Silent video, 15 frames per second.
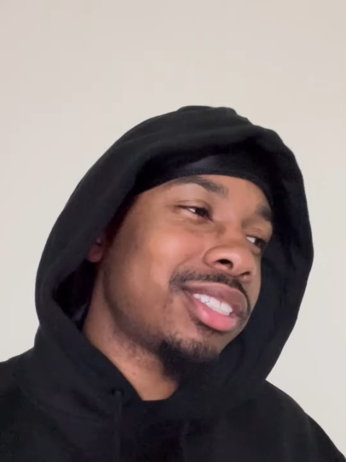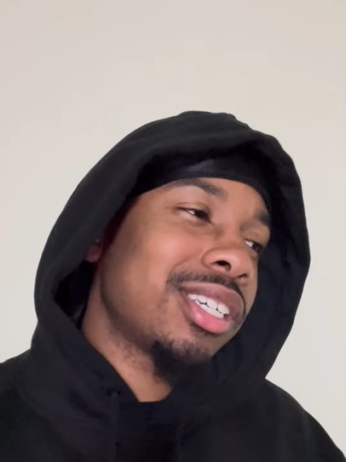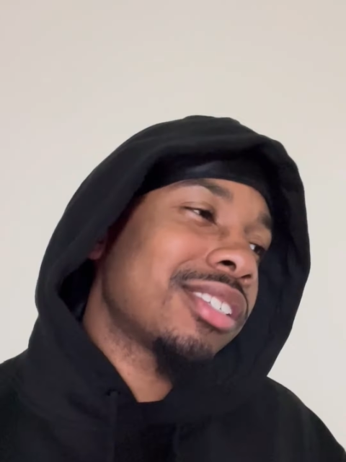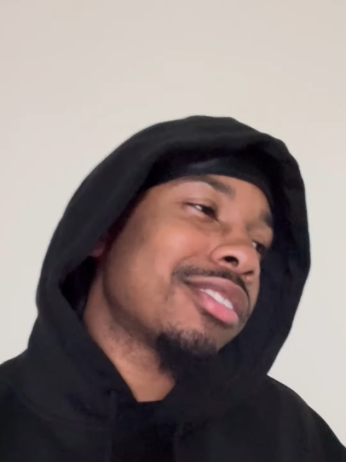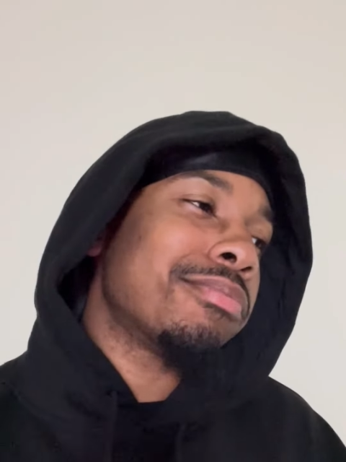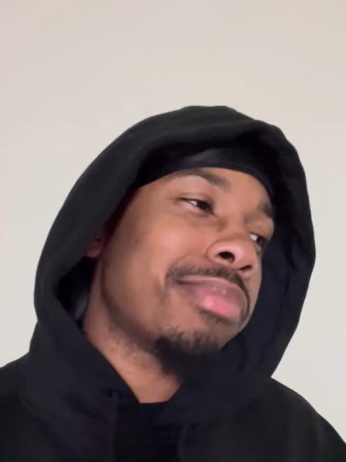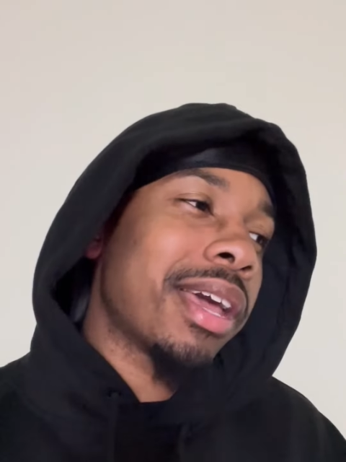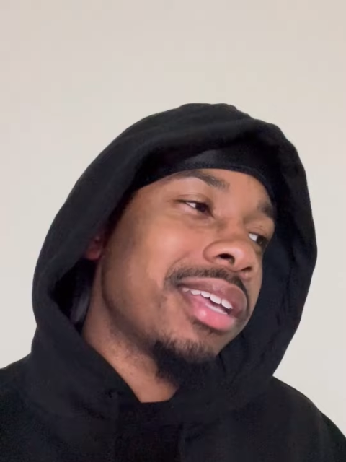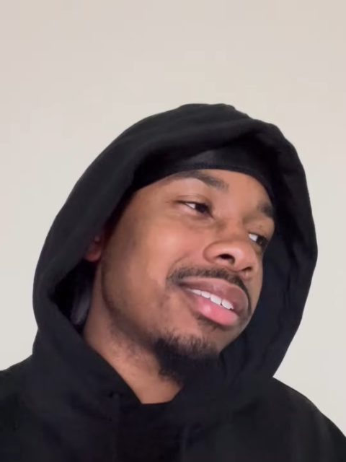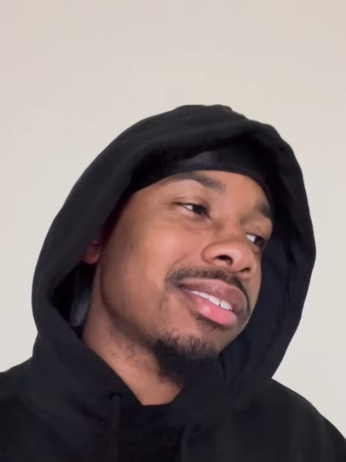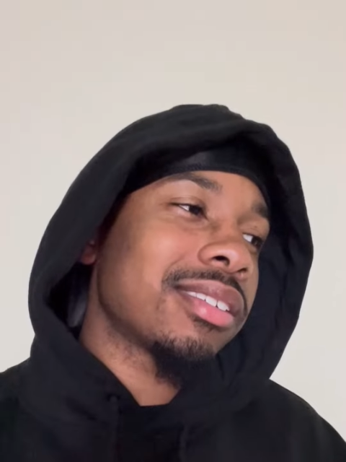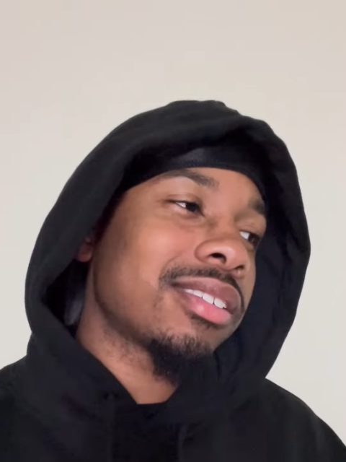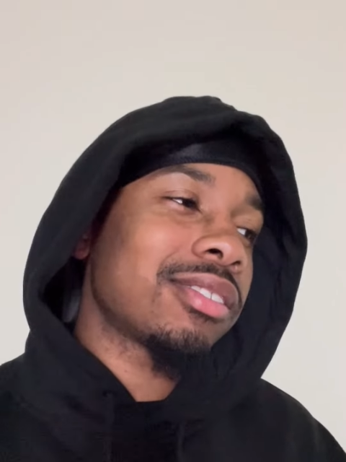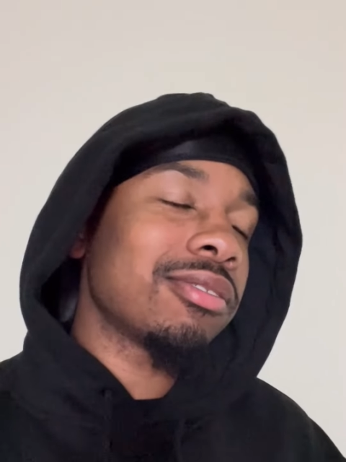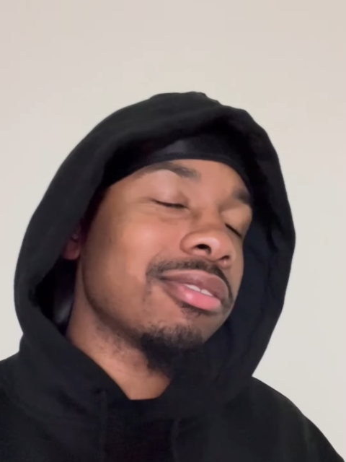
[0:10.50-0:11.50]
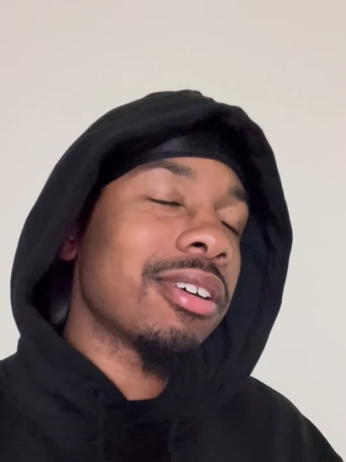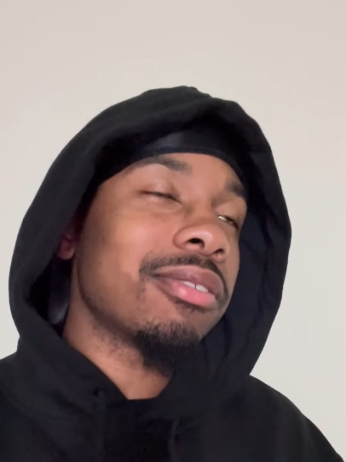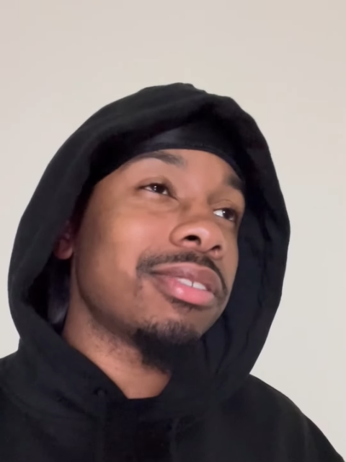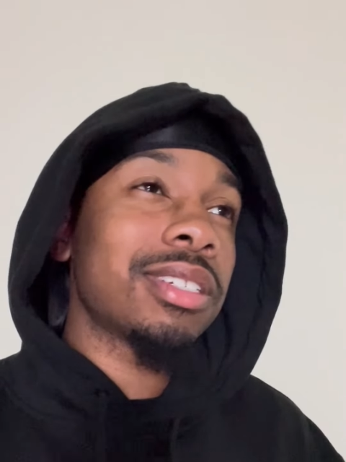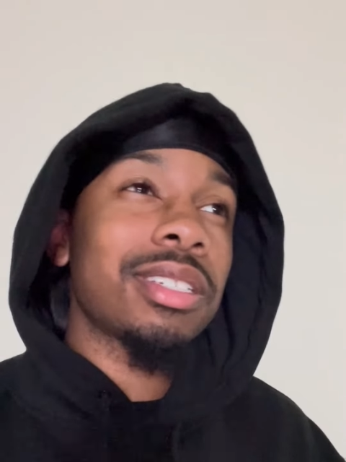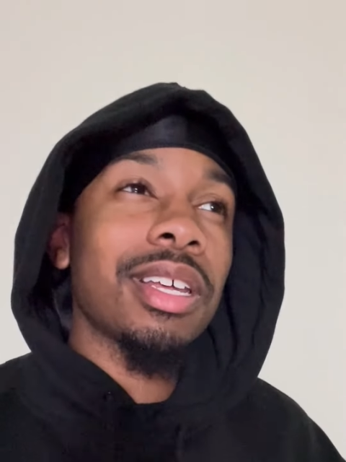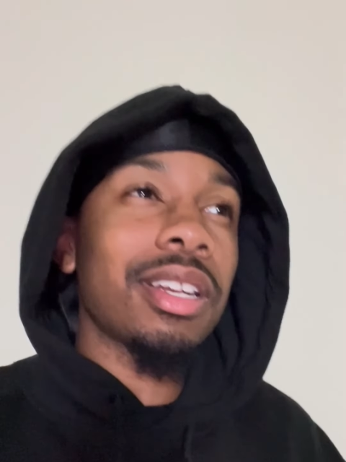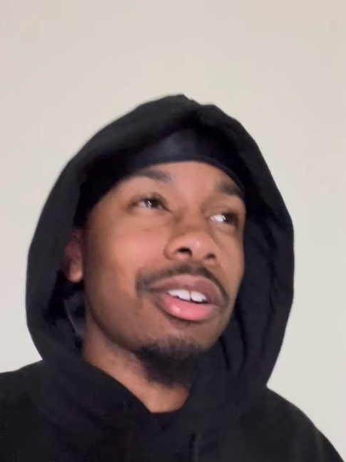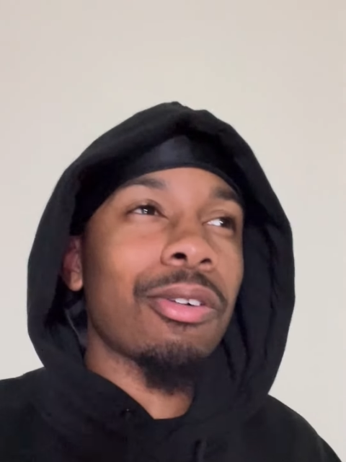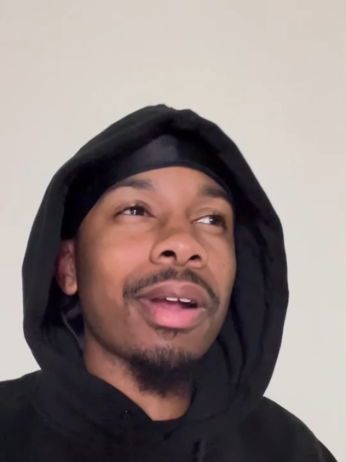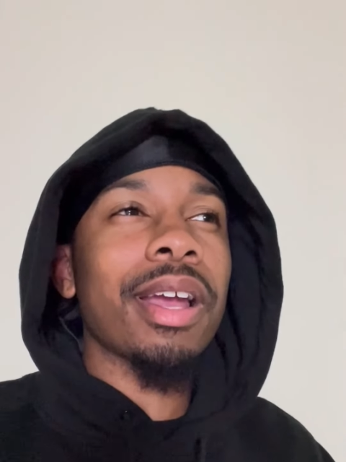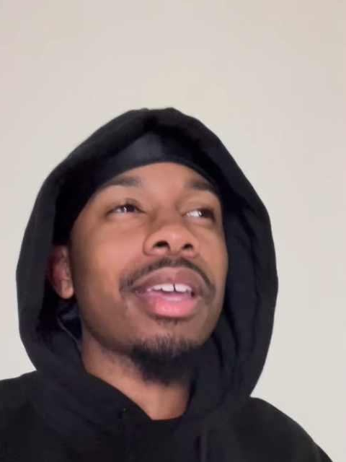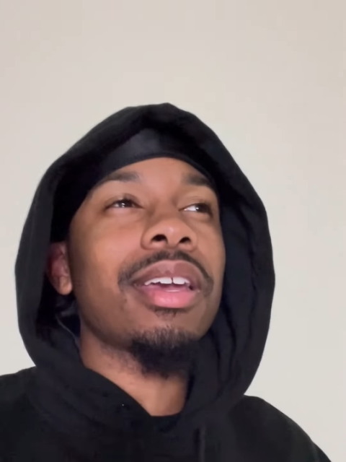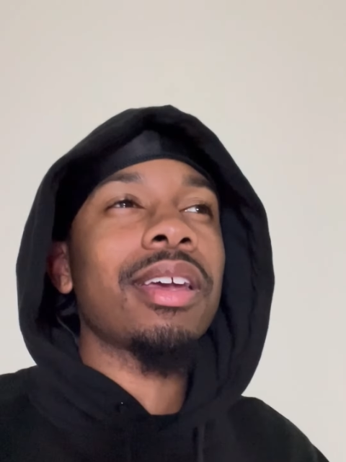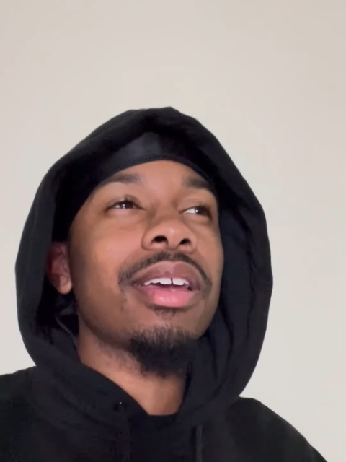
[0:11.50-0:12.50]
Just the basics, you know, just let a
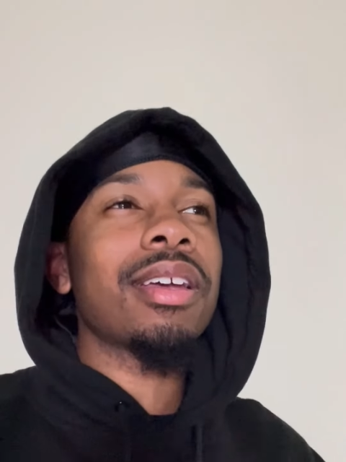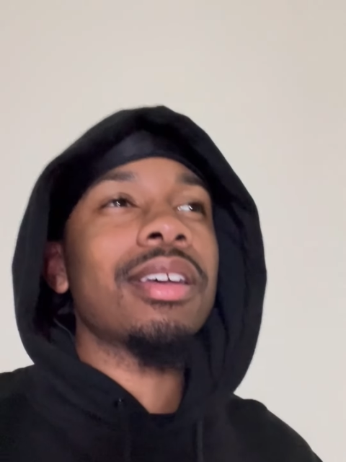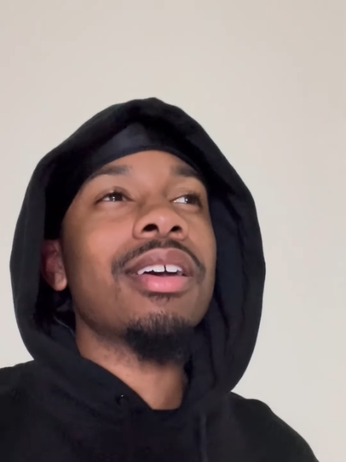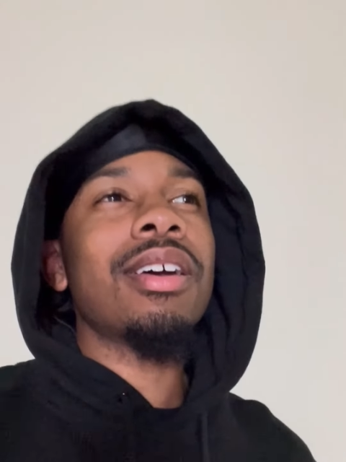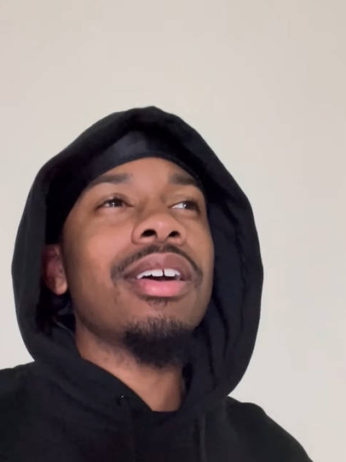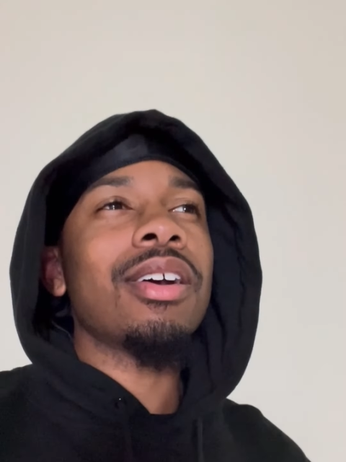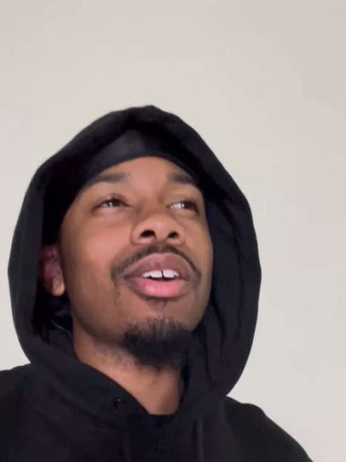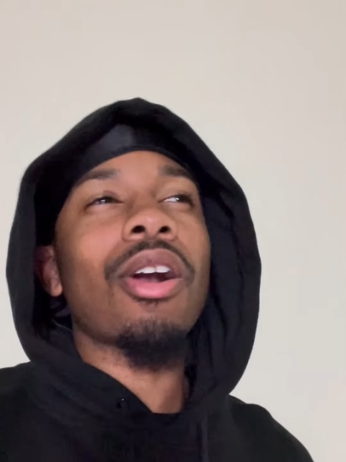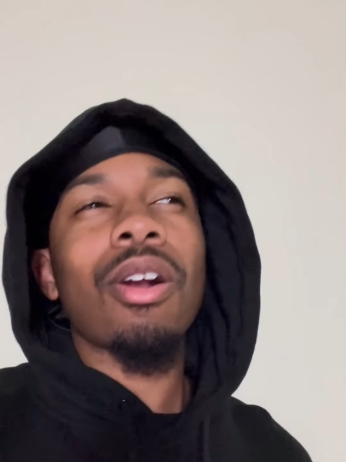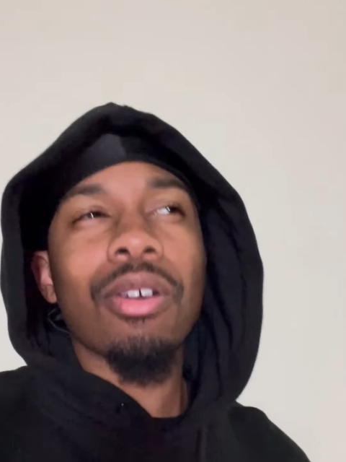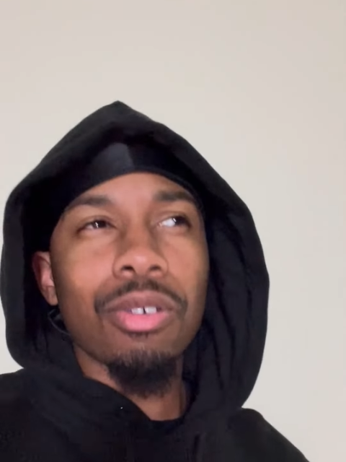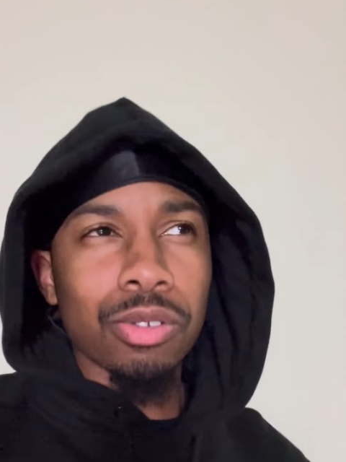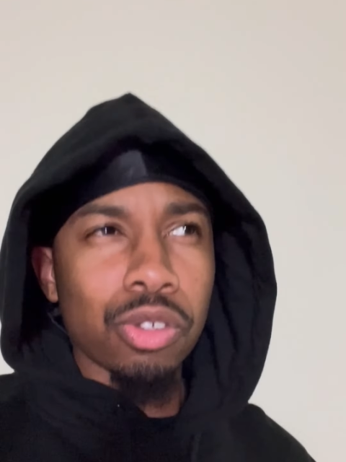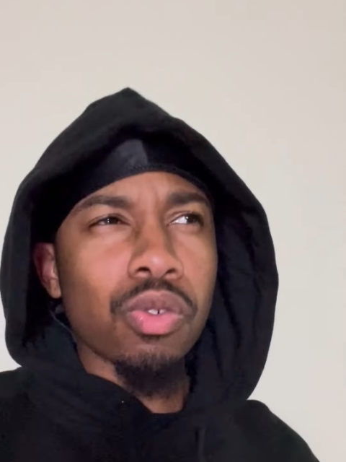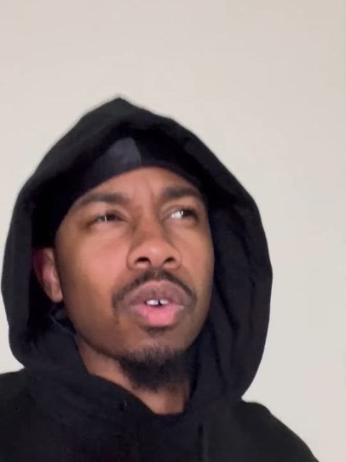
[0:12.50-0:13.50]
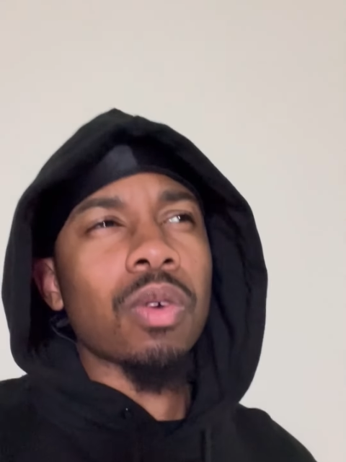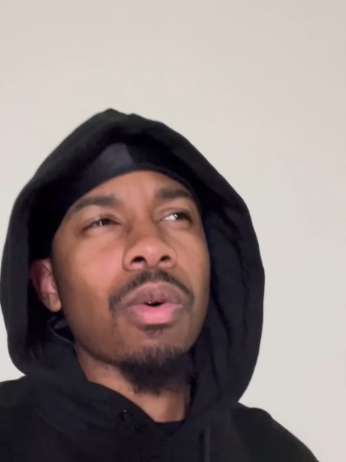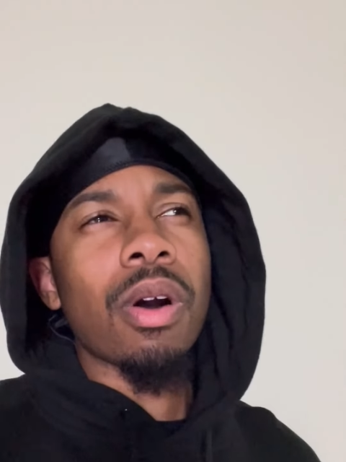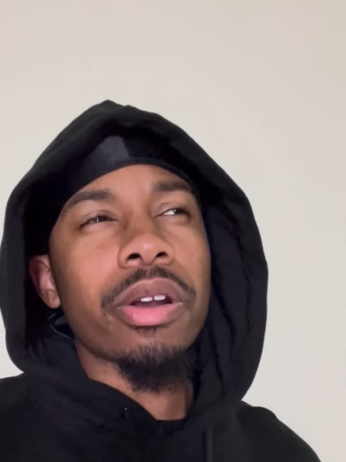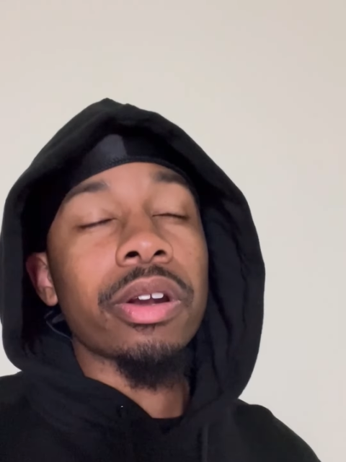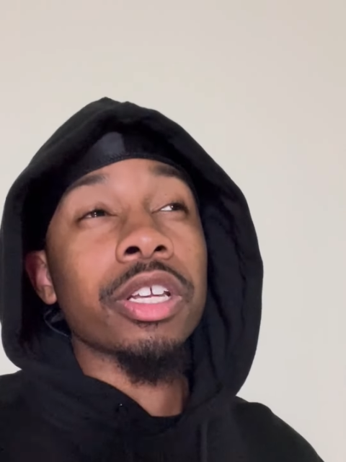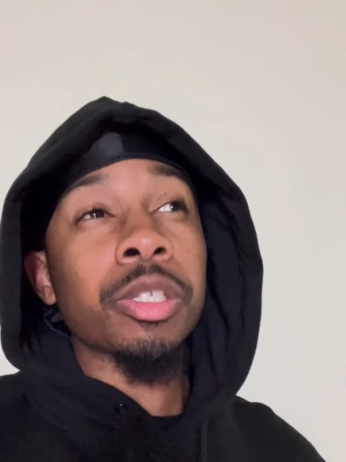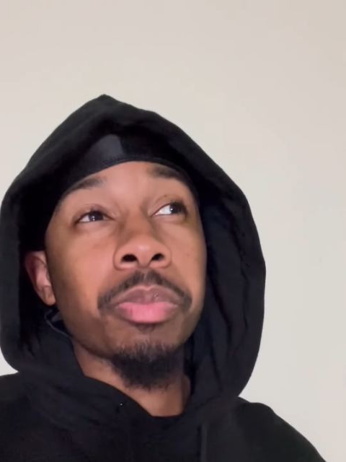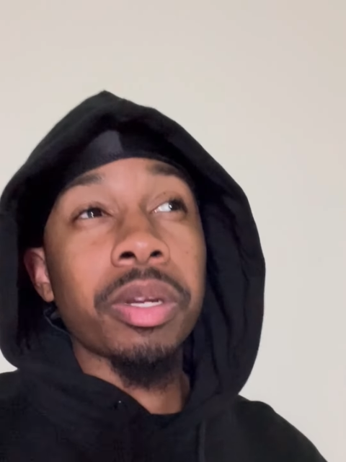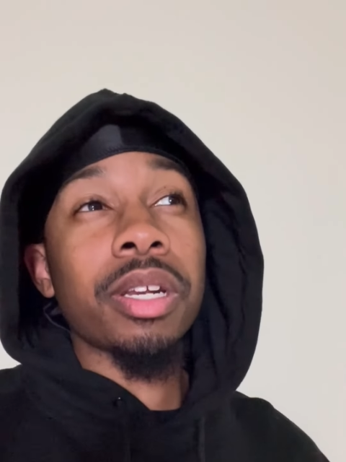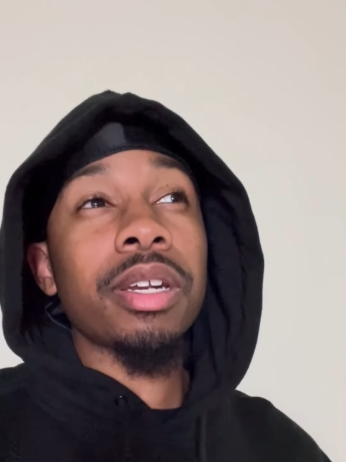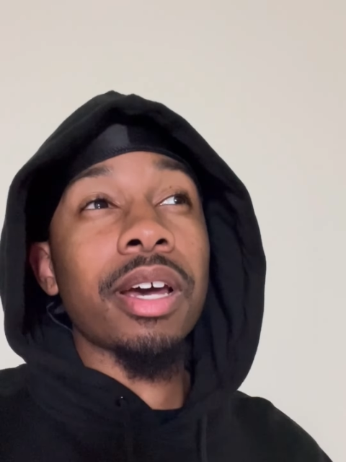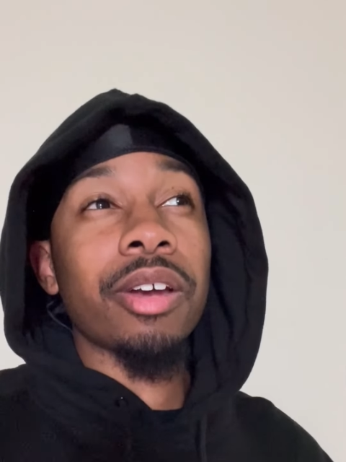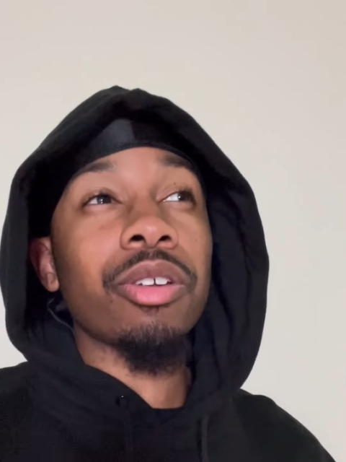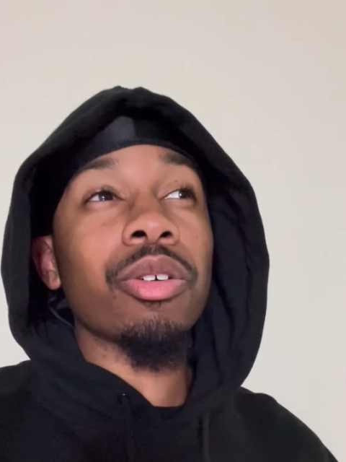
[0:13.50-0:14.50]
crackhead gargle sewer water and spit it
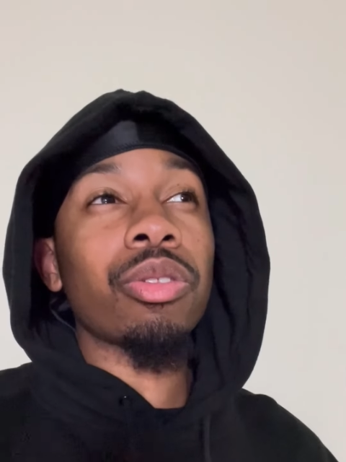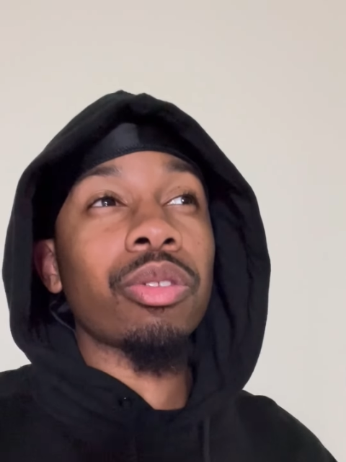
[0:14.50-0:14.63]
down your